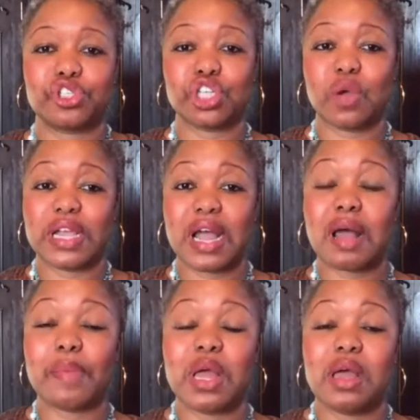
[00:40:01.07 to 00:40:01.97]
showing
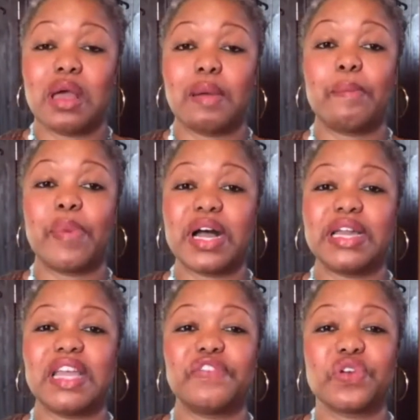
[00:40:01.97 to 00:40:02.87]
up.
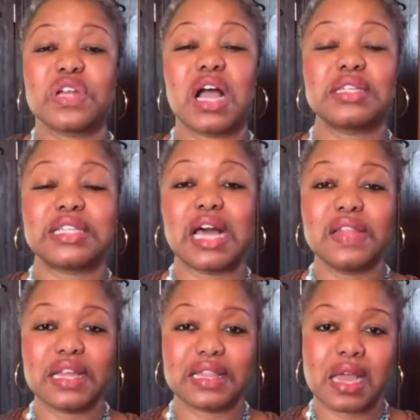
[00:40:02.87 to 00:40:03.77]
But if you're not
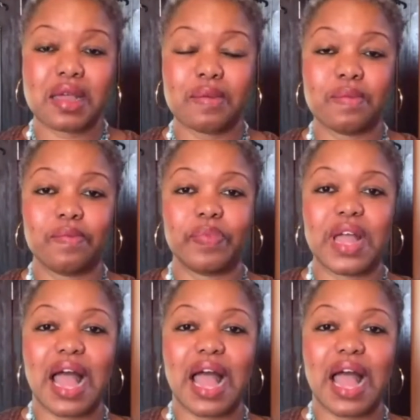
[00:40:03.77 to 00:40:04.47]
telling them